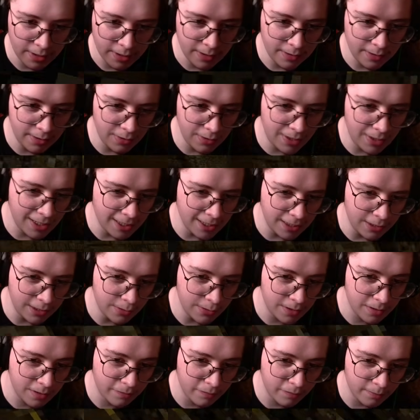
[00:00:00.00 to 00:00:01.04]
can't
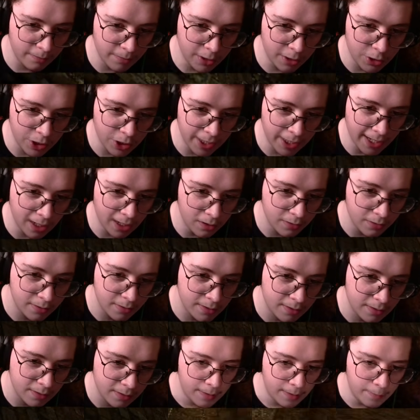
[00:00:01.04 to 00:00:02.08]
use it for much
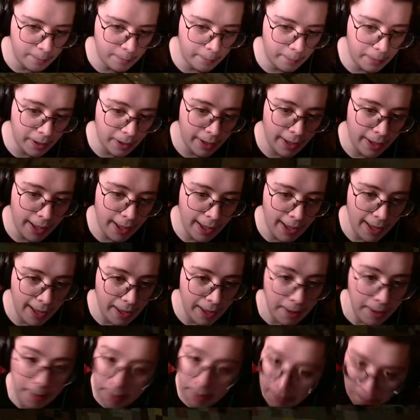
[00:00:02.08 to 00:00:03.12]
else,
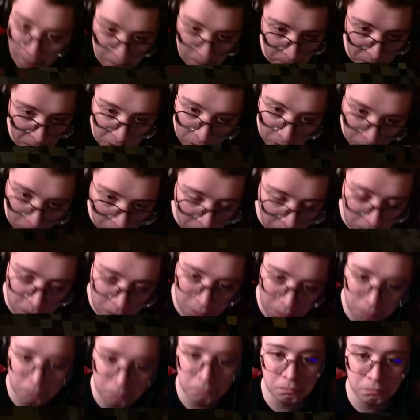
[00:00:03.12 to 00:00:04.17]
but you know,
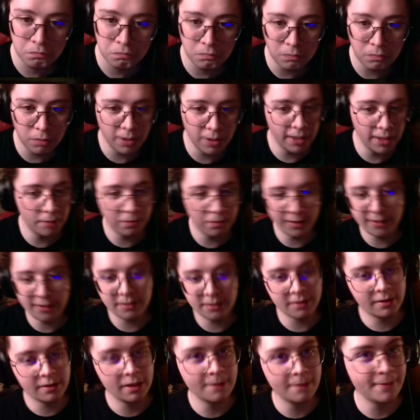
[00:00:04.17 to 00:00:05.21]
a place to
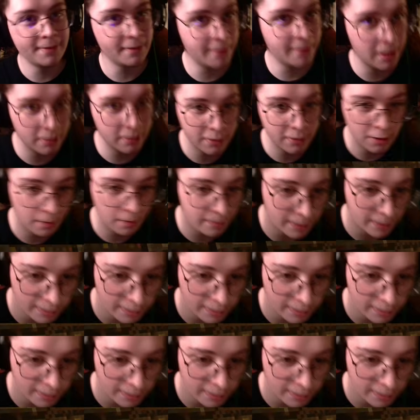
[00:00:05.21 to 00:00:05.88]
sleep is better than a place